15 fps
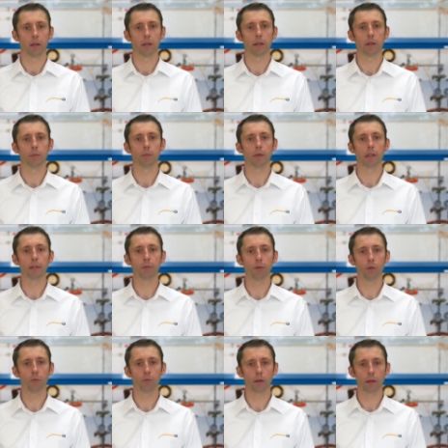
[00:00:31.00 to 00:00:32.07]
In the
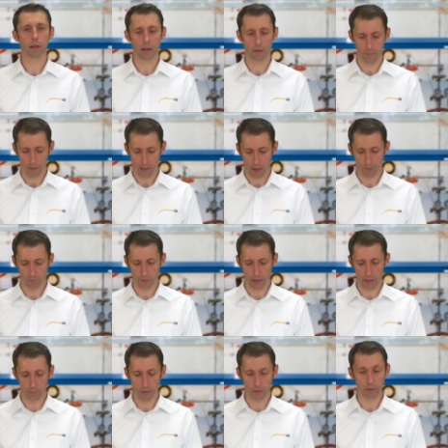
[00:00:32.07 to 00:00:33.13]
delivery, we have for
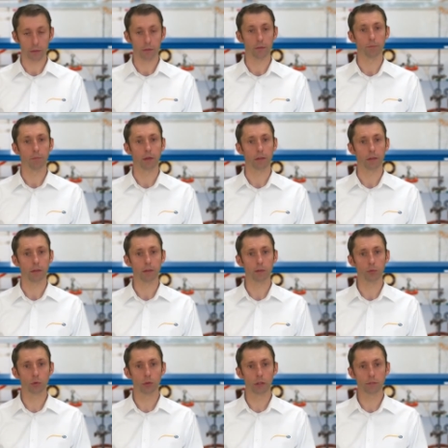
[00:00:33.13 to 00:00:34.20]
one the magnet
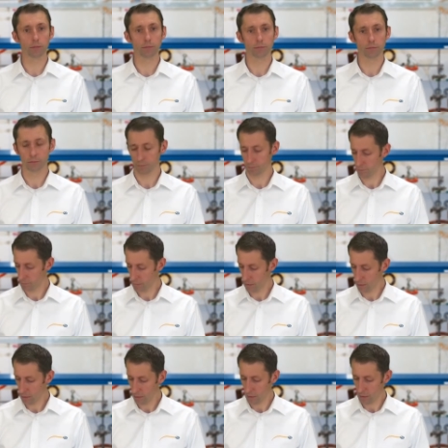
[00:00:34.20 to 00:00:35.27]
stirrer,
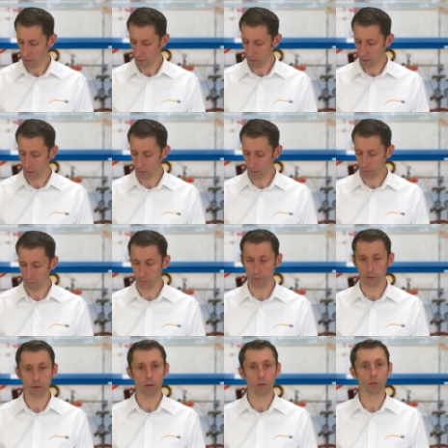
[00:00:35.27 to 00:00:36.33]
a
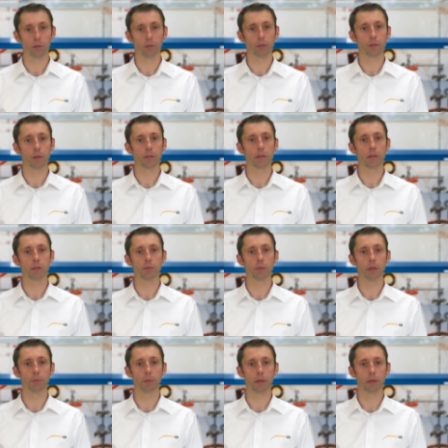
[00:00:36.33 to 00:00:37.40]

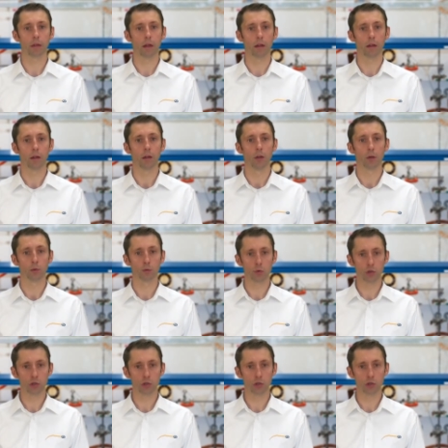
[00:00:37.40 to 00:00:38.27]
25mm stirring rod,